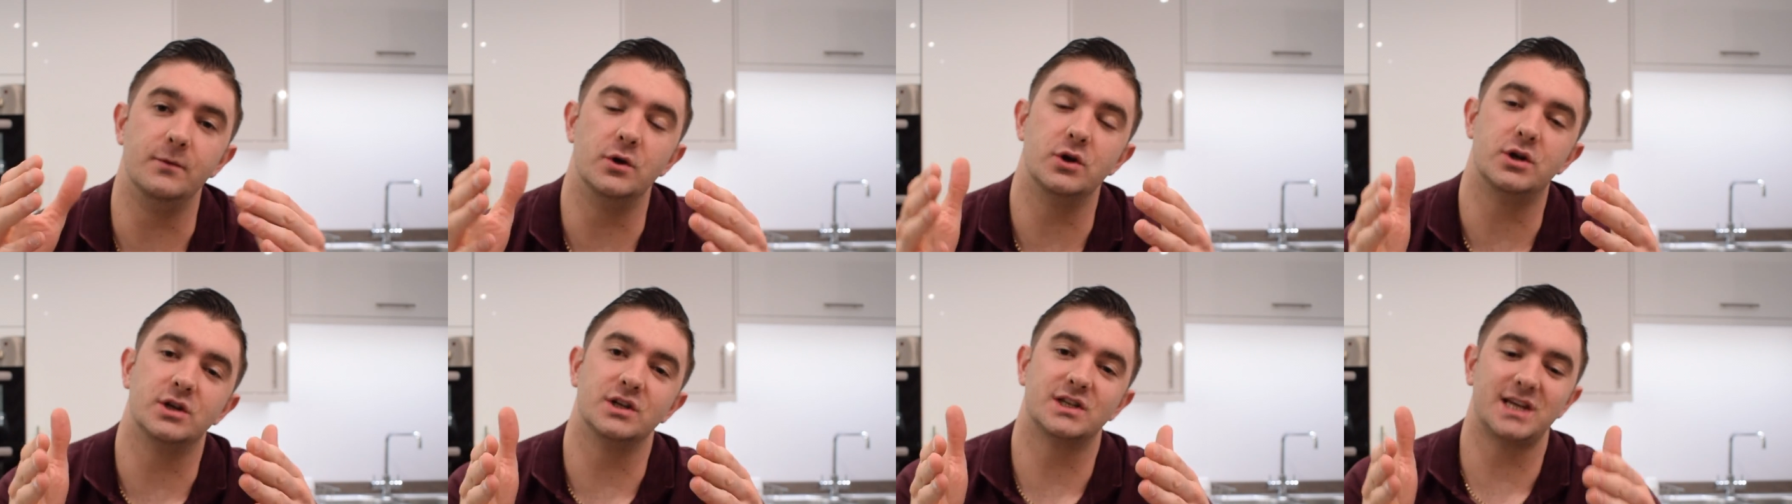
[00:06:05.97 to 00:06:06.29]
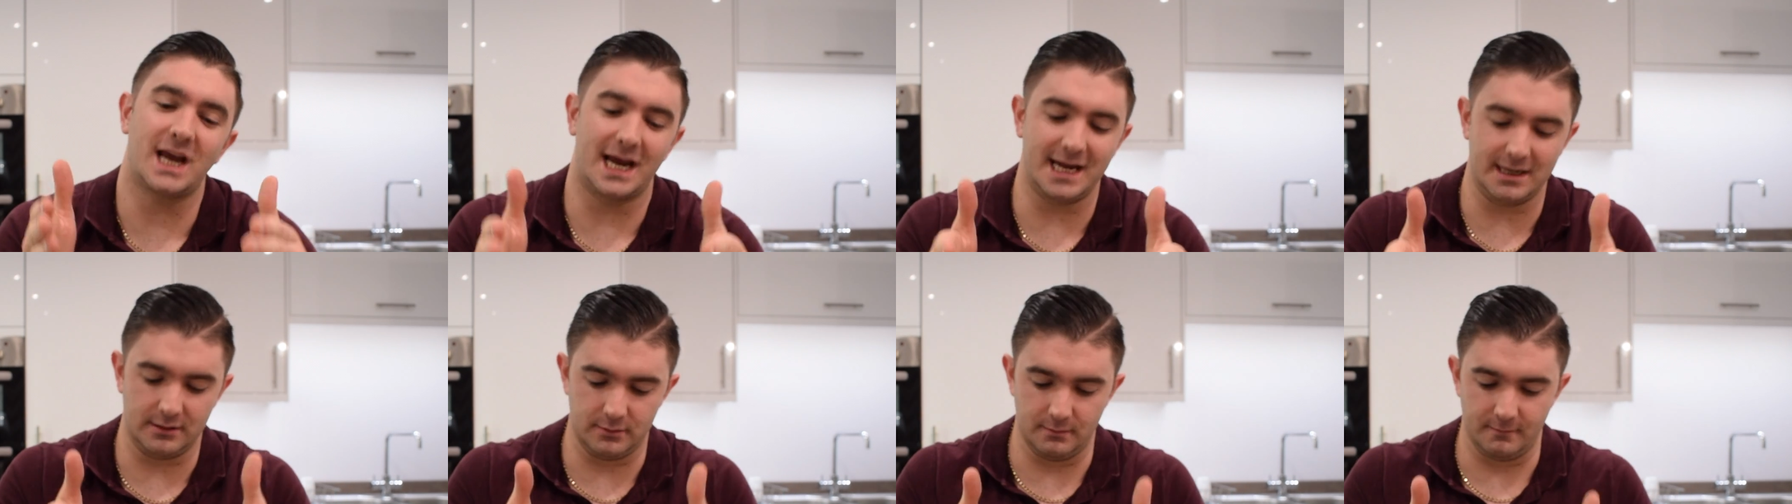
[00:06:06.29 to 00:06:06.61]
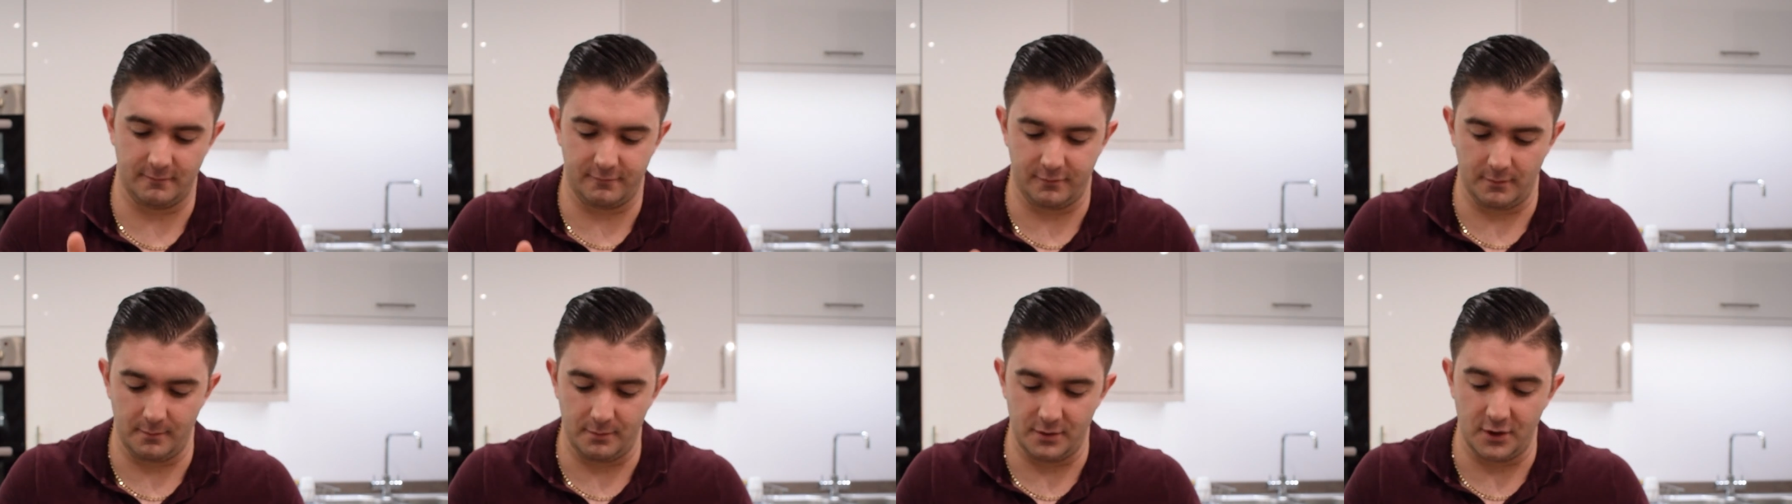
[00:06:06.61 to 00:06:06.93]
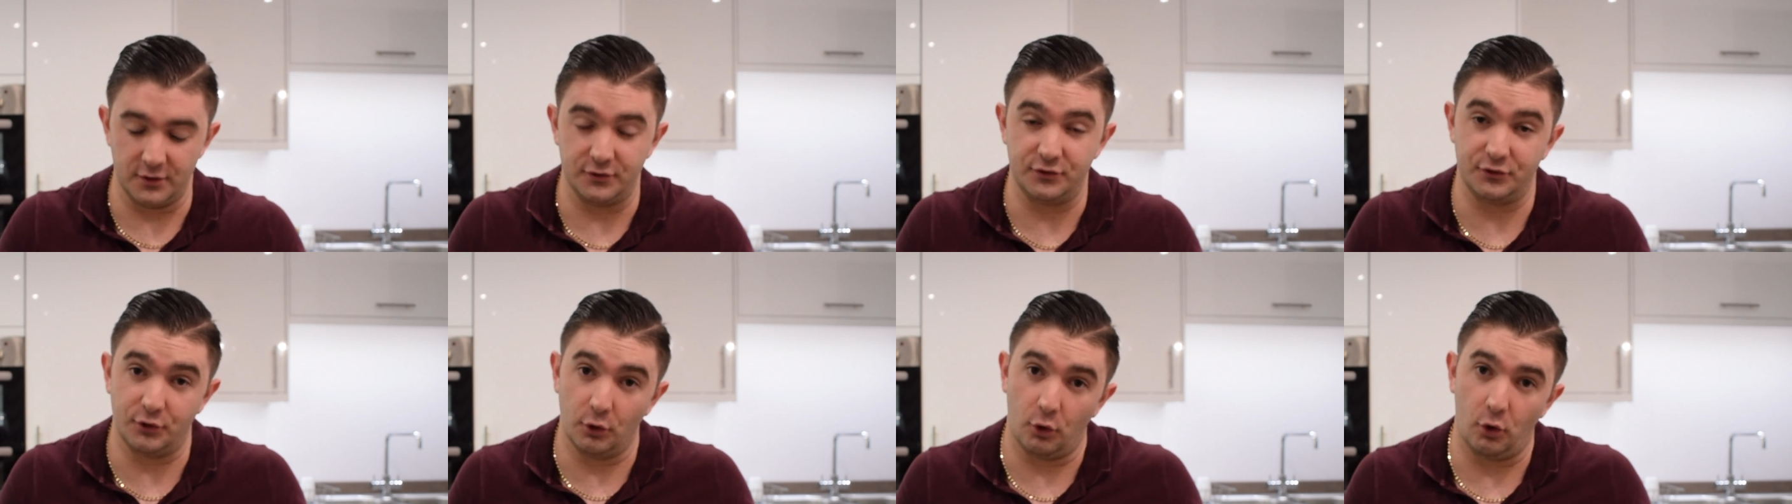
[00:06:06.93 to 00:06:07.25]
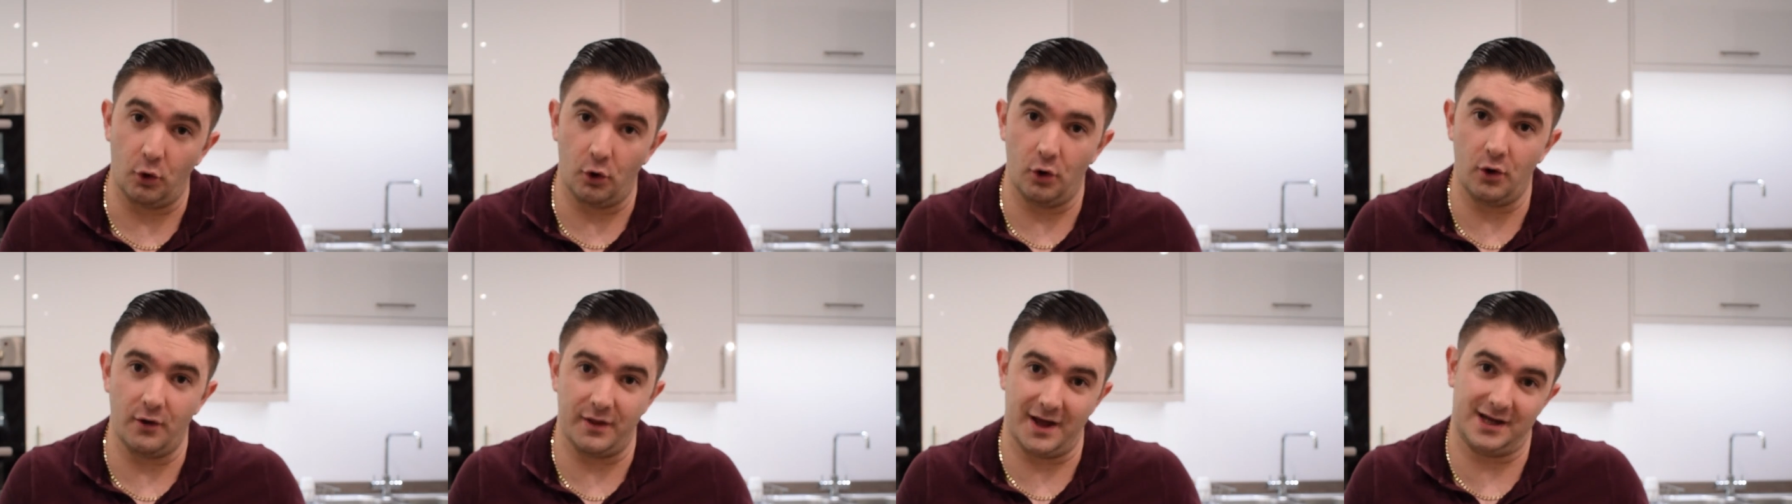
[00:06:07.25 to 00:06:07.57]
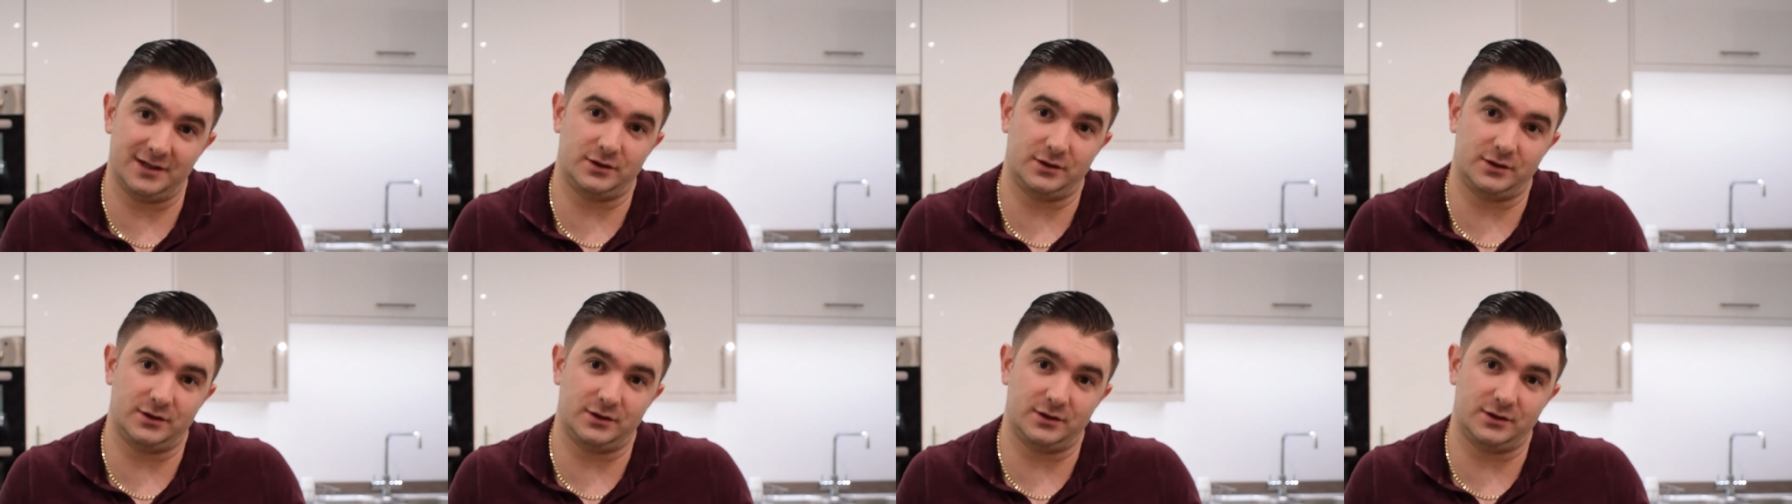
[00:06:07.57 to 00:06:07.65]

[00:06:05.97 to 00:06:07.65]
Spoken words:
you can take them from the door.